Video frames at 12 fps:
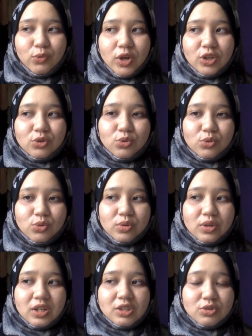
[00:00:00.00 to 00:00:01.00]
where you
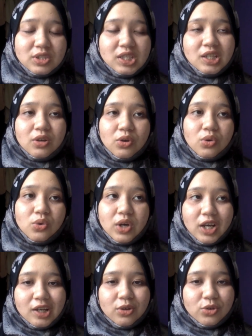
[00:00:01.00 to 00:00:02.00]
need to think, oh,
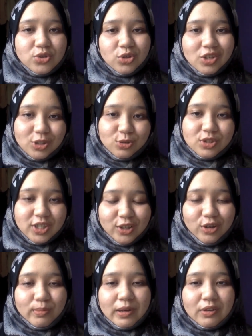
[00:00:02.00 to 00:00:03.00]
I also need to start
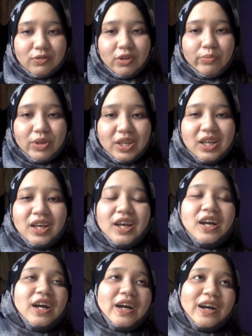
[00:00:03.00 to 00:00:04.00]
on my FIP.
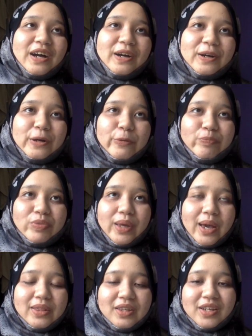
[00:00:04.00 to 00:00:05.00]

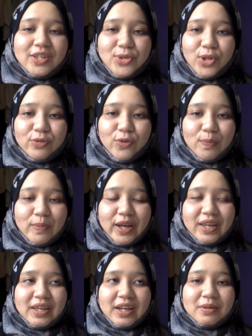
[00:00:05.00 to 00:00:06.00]
I think that's all for
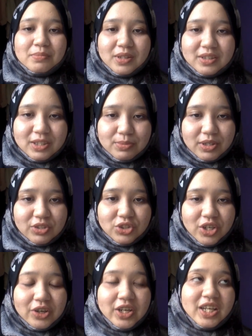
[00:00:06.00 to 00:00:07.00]
my humble tips and
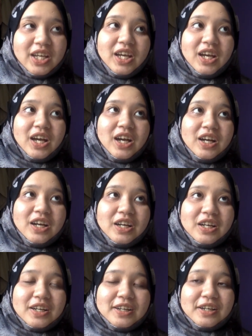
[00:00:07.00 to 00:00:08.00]
sharing.
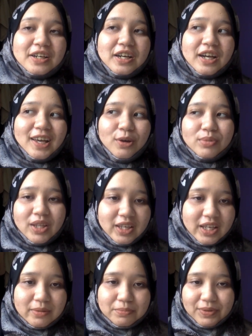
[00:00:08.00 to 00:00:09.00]
I hope that
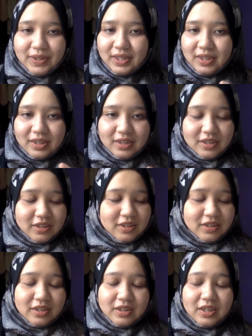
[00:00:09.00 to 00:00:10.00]

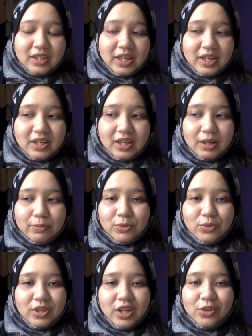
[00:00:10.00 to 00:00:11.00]
it can help
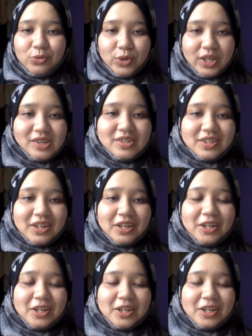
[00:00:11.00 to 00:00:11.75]
you in any ways.